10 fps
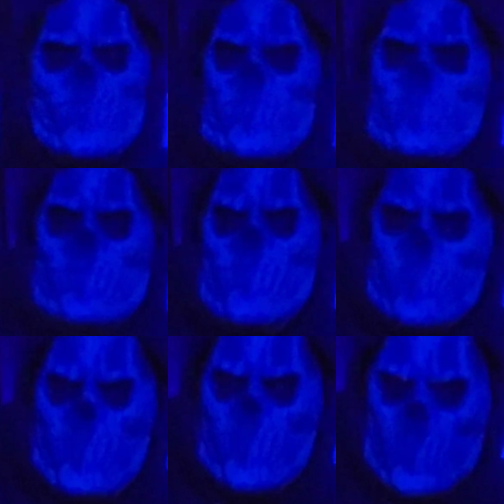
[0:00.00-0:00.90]
running out
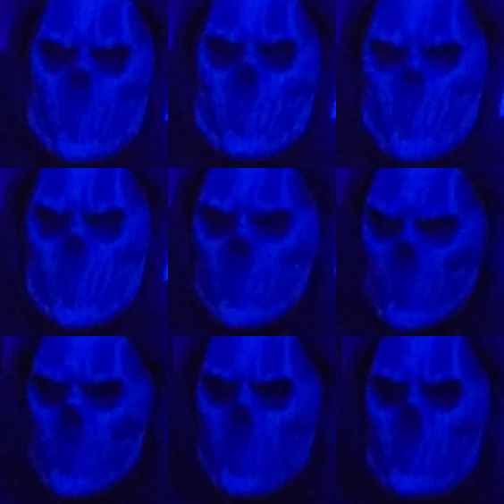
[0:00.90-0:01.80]
of patience with
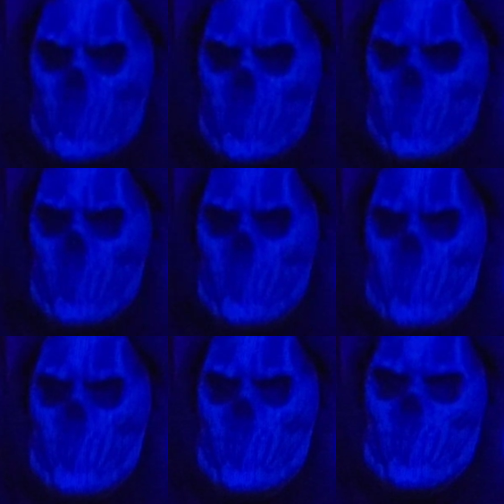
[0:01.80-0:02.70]
Danny.
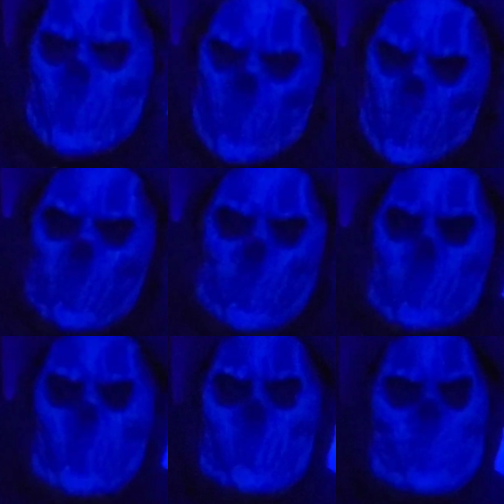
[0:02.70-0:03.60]
That's the
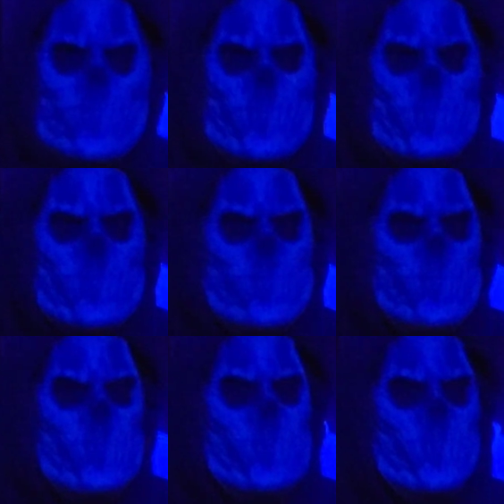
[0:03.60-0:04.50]
problem with Danny.
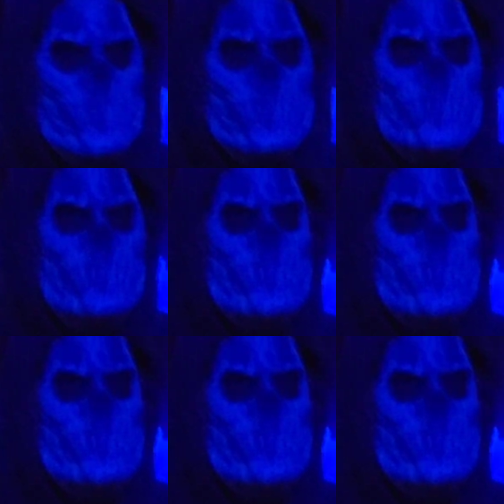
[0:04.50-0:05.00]
Danny, like,